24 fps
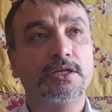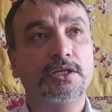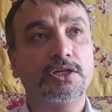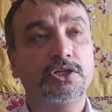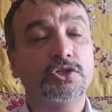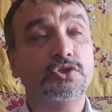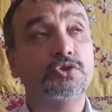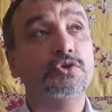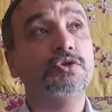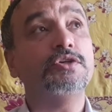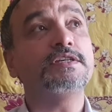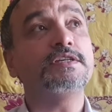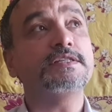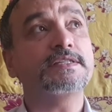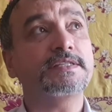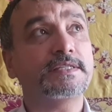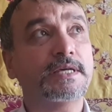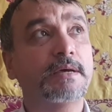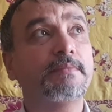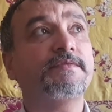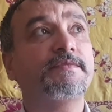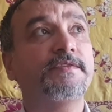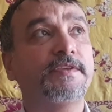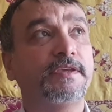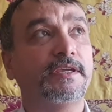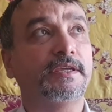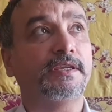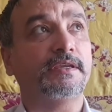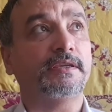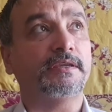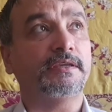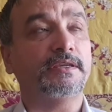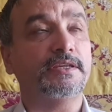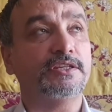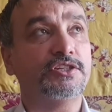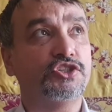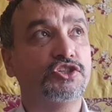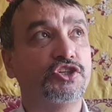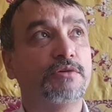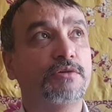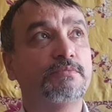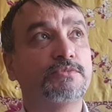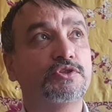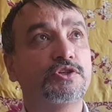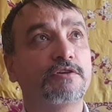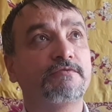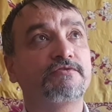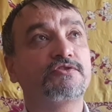doing something in terms
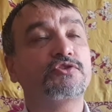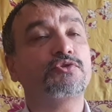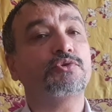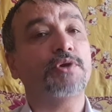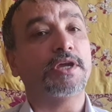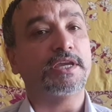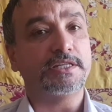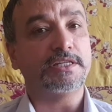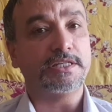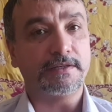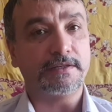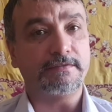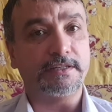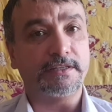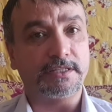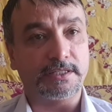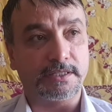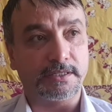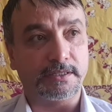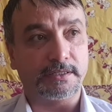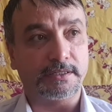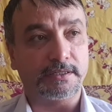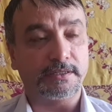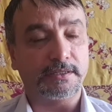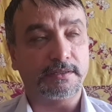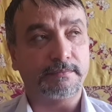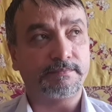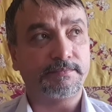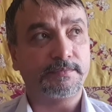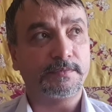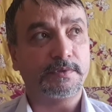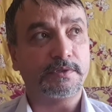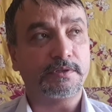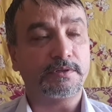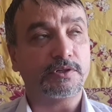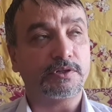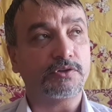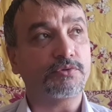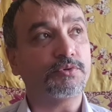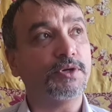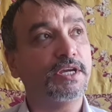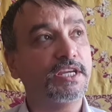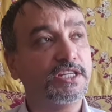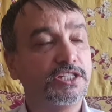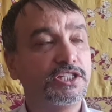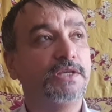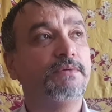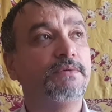of creativity.
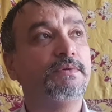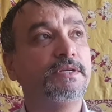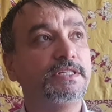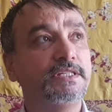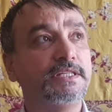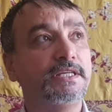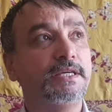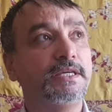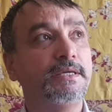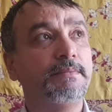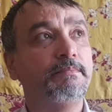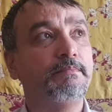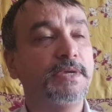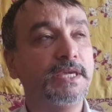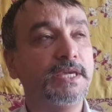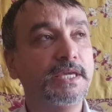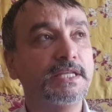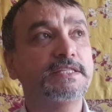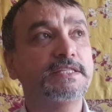Creativity means